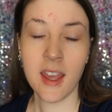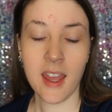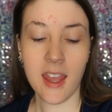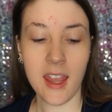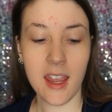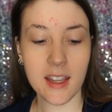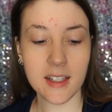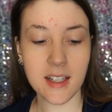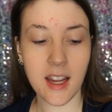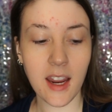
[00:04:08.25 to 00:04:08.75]

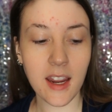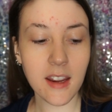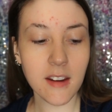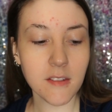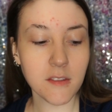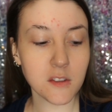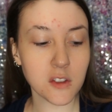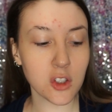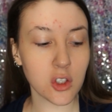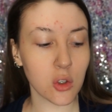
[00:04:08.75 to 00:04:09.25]
And I
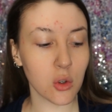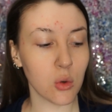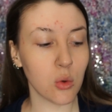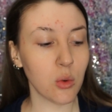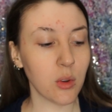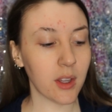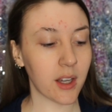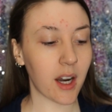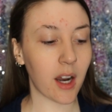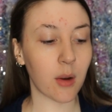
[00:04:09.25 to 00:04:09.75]
have two
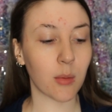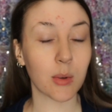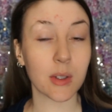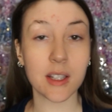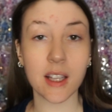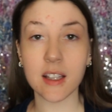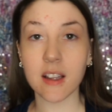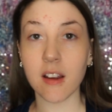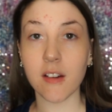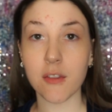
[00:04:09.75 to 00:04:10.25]
that I
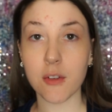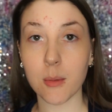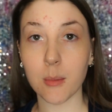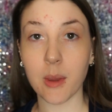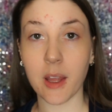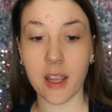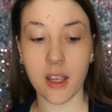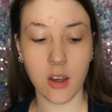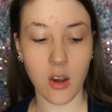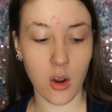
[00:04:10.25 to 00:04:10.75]
really love from
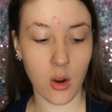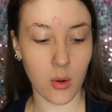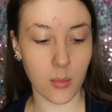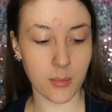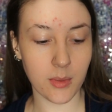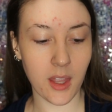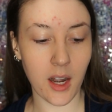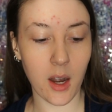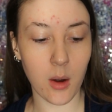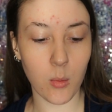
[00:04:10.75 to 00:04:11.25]

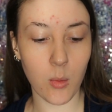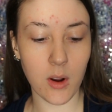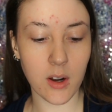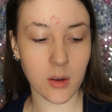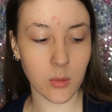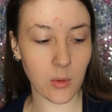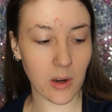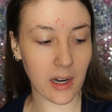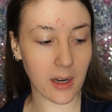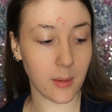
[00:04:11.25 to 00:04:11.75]
Lancome that I want
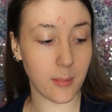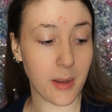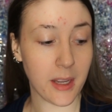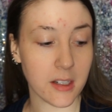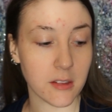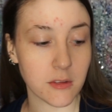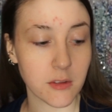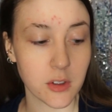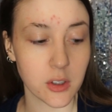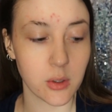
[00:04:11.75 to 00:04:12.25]
to
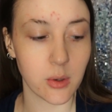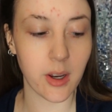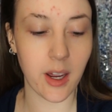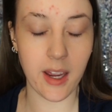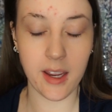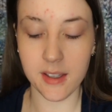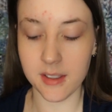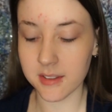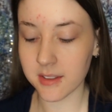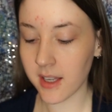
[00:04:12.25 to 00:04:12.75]
recommend for you
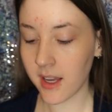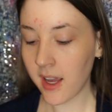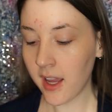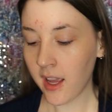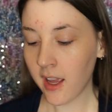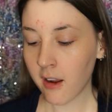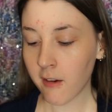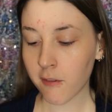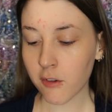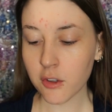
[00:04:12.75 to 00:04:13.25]
guys.
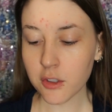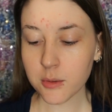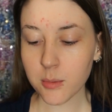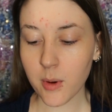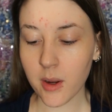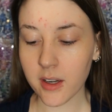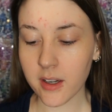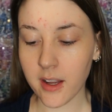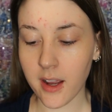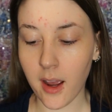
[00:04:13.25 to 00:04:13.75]
First
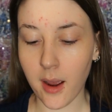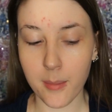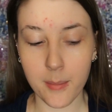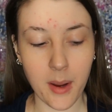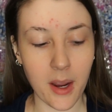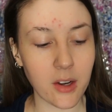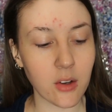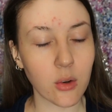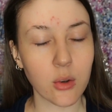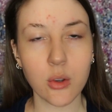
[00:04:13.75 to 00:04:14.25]
one,
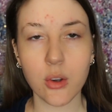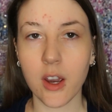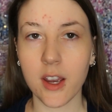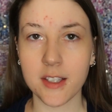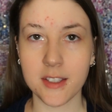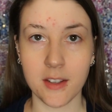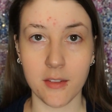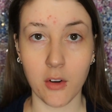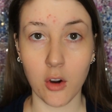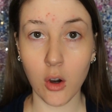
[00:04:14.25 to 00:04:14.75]
I know you
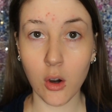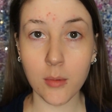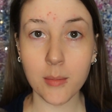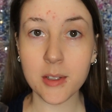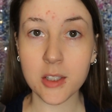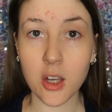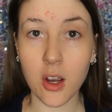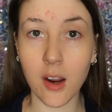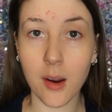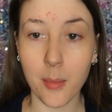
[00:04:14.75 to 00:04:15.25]
guys have heard me
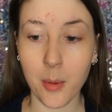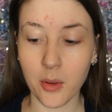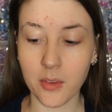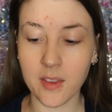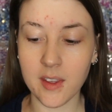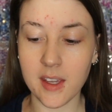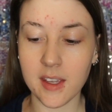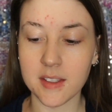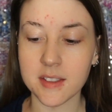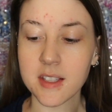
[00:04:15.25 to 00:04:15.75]
talk about
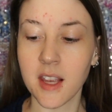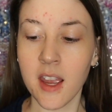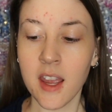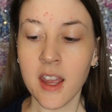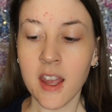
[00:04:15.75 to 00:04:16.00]
these.